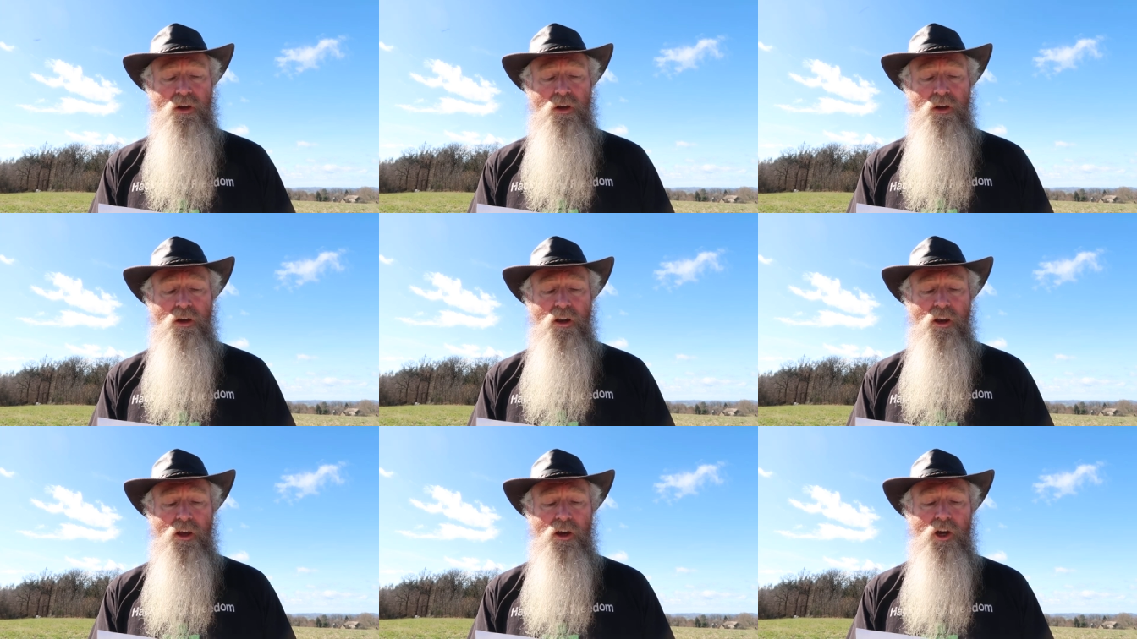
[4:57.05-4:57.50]

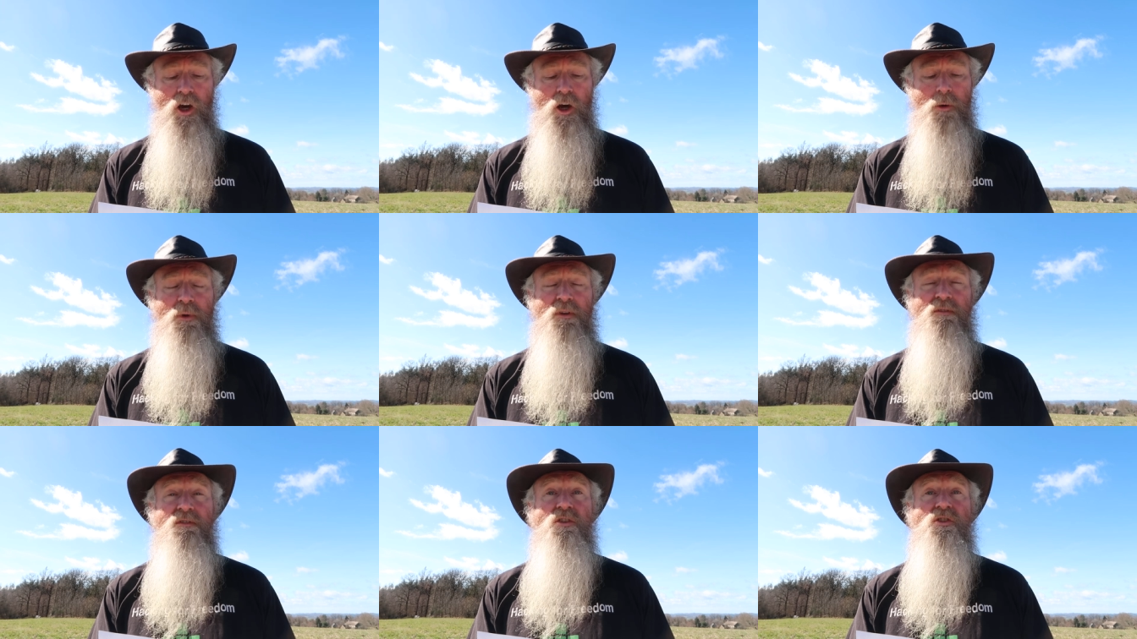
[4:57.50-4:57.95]
like
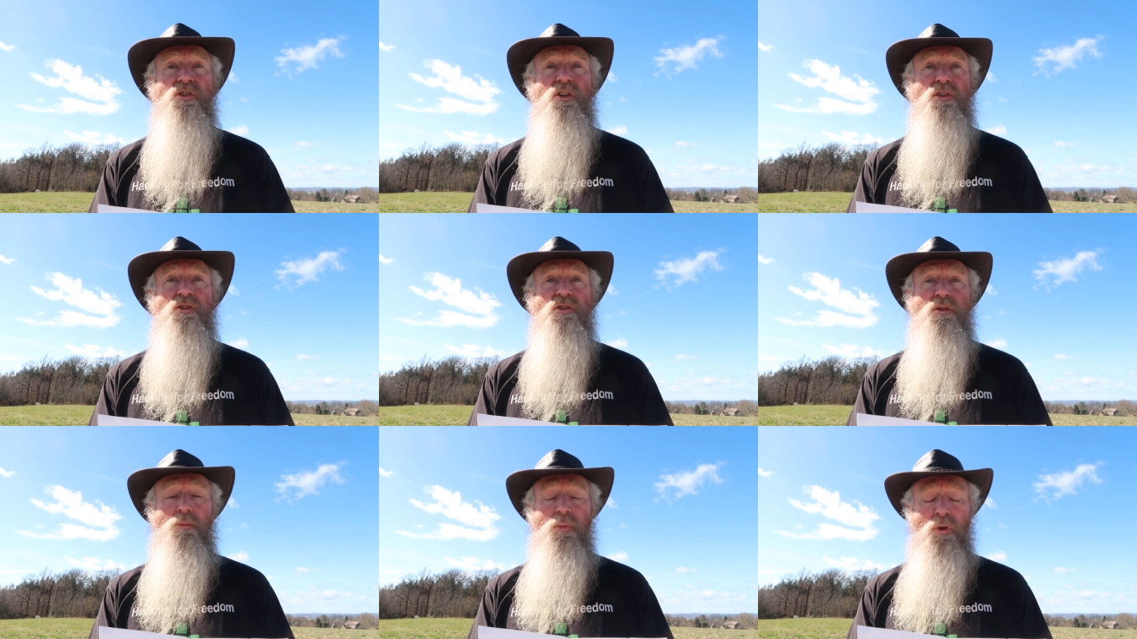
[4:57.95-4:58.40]

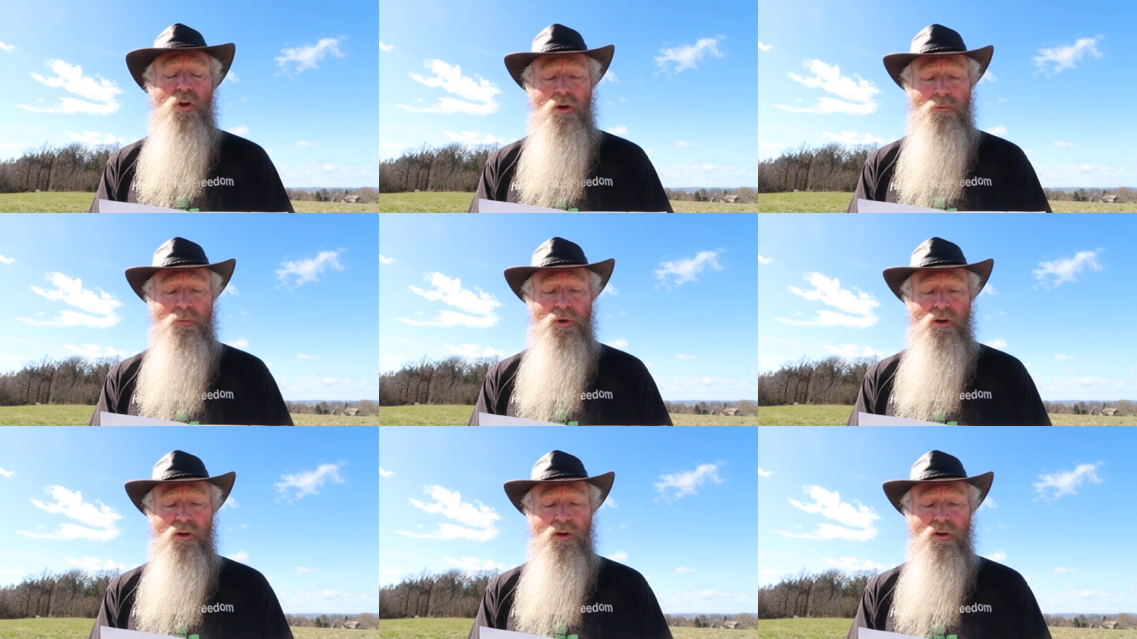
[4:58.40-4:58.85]
IPv6
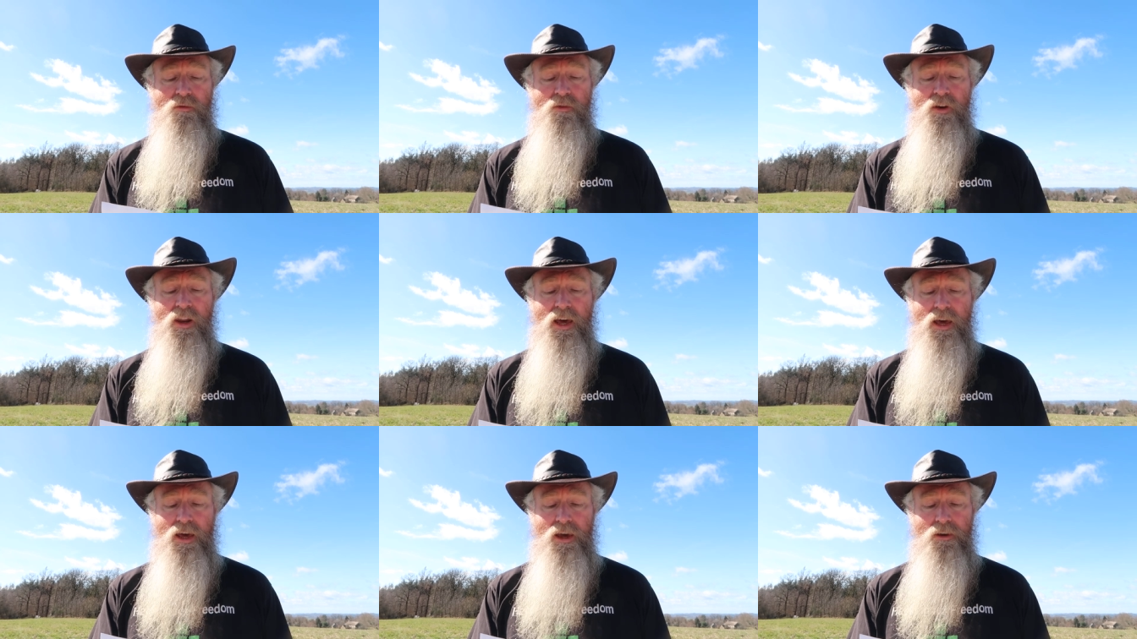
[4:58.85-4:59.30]
deployment, have
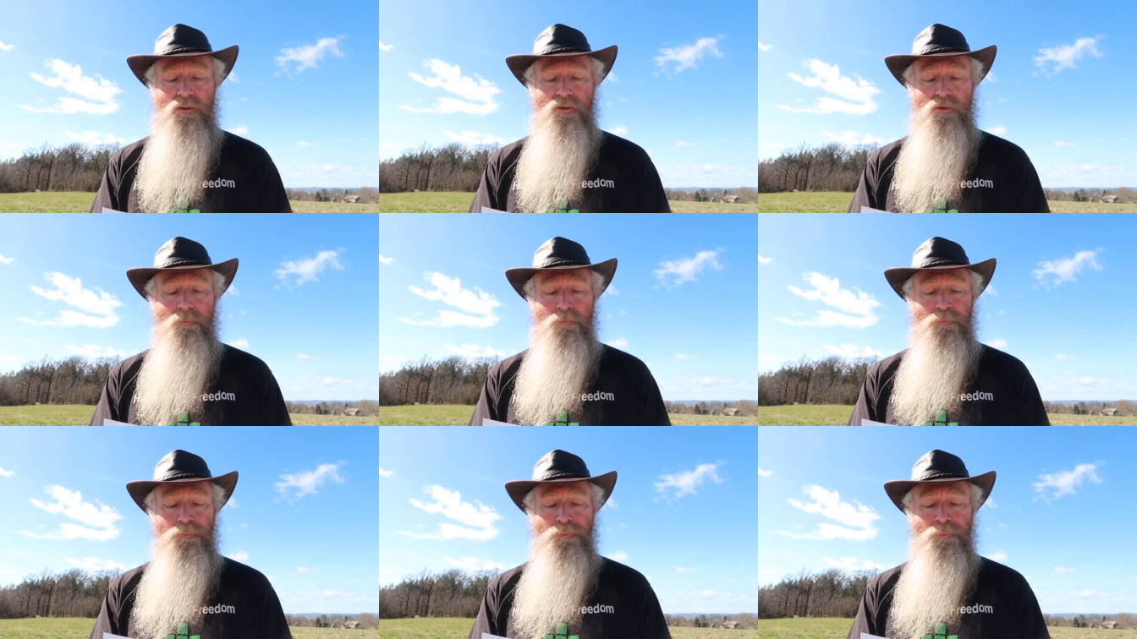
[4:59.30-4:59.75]

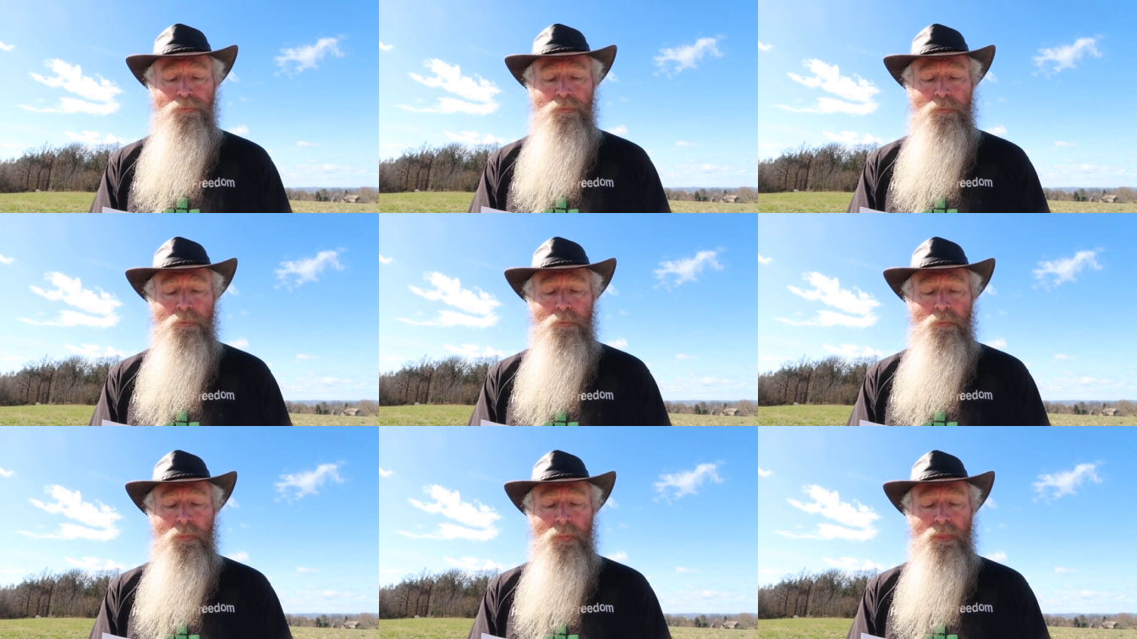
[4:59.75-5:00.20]
lagged.
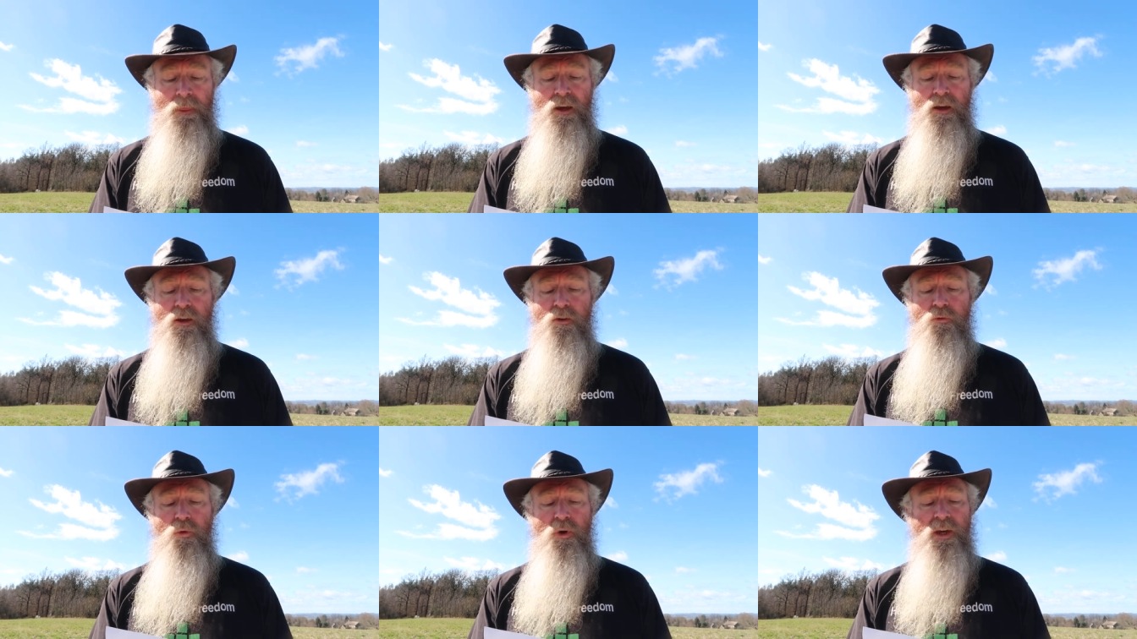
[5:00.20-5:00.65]

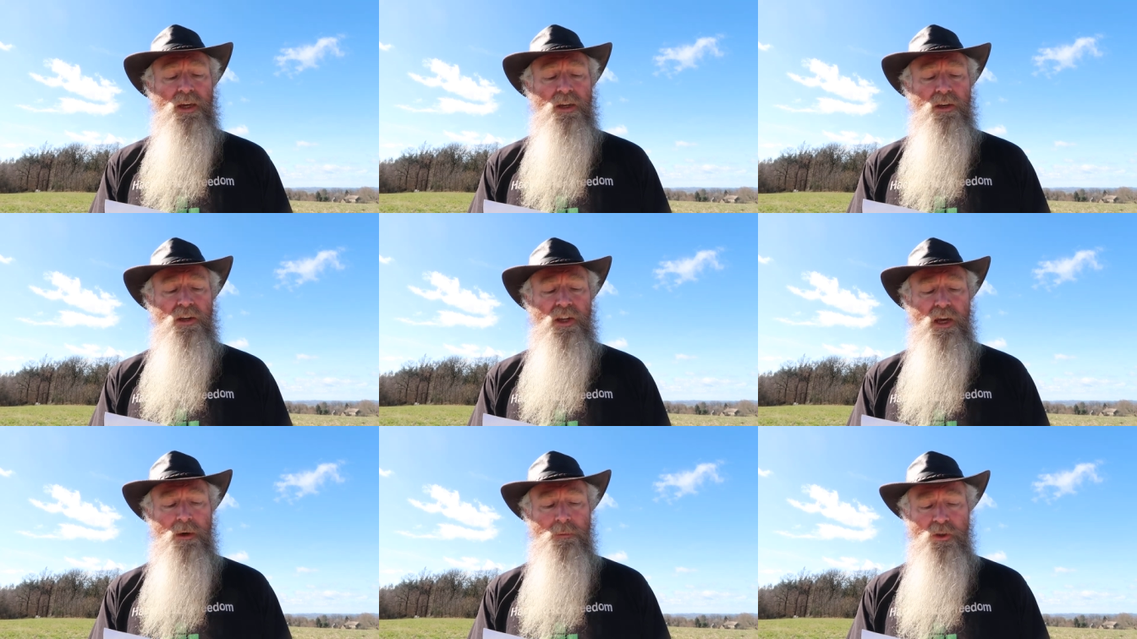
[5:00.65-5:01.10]
If we
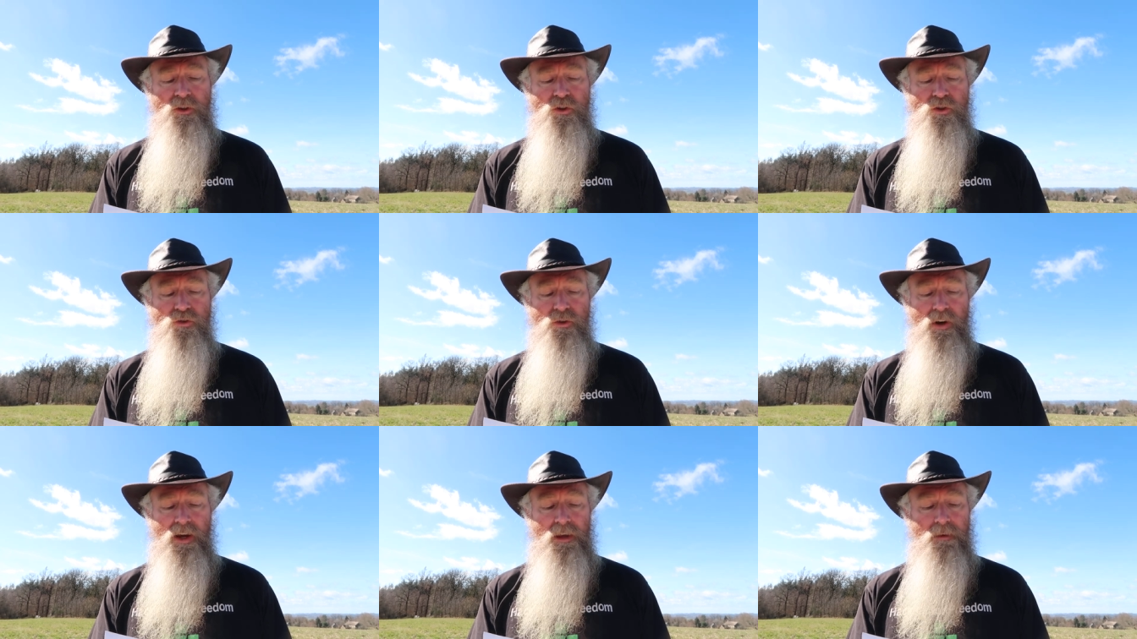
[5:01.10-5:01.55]
can
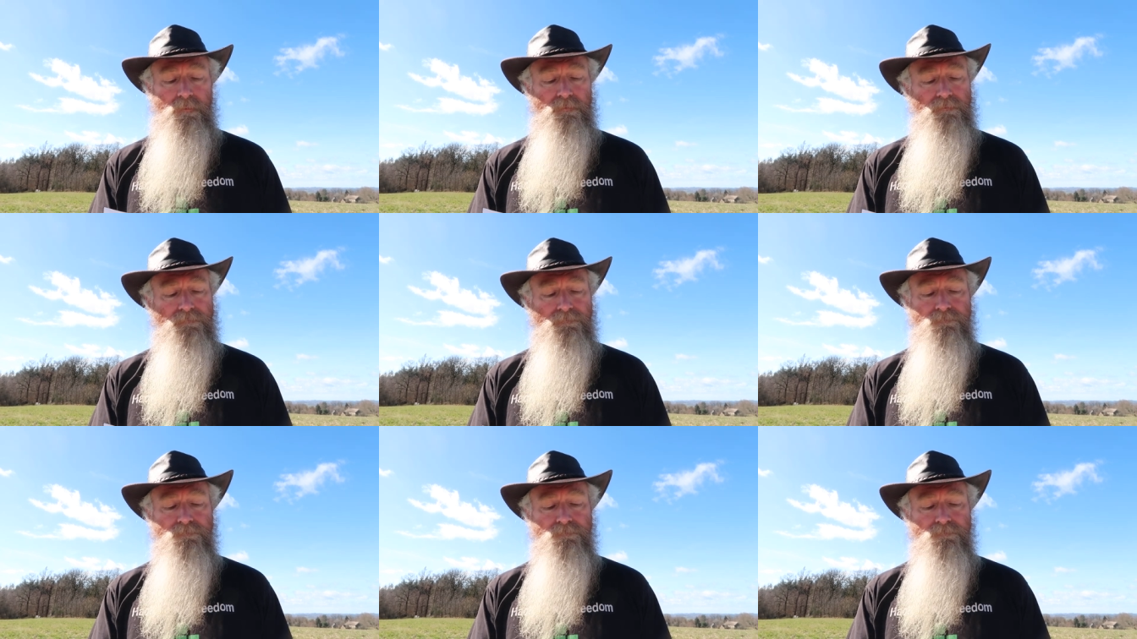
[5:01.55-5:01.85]
demonstrate